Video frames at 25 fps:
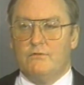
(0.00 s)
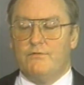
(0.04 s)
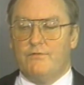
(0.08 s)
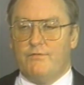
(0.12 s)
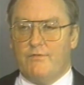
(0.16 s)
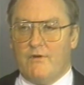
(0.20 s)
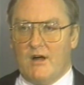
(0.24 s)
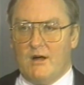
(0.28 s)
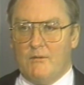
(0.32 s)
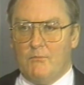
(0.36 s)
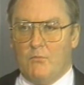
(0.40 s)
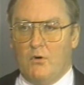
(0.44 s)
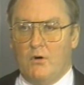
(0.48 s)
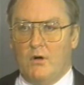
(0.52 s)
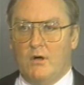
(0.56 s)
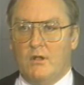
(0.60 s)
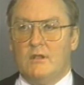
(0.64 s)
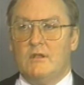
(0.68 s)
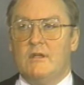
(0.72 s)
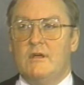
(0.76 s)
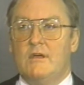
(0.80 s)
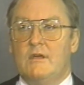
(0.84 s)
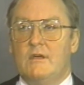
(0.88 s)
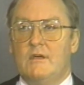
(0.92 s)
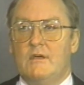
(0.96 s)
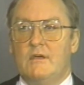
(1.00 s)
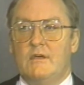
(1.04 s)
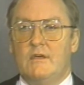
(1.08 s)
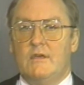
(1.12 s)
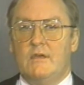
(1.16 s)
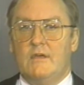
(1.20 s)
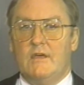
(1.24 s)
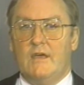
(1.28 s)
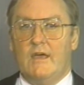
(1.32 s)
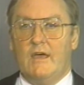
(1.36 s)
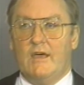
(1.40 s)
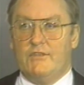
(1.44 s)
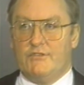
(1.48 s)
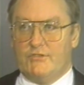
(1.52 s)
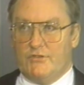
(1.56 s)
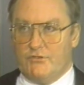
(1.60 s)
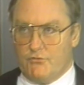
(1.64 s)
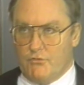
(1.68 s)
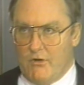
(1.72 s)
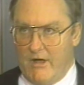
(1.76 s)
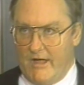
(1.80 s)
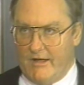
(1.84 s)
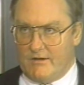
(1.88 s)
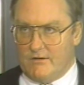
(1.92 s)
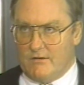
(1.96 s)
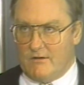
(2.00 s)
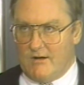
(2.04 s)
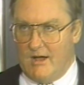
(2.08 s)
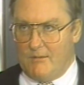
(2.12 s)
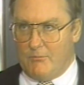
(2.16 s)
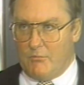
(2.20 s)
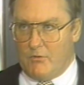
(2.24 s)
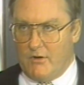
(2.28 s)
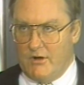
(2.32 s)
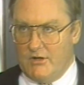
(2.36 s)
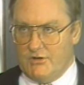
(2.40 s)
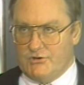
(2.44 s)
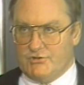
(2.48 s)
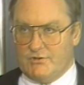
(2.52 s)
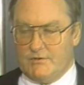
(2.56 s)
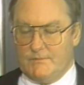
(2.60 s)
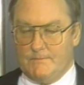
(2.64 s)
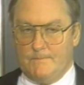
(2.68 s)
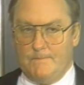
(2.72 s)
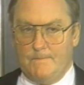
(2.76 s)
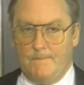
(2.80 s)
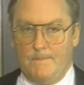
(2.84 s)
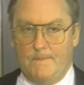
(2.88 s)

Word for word: Farmall as a tractor operation.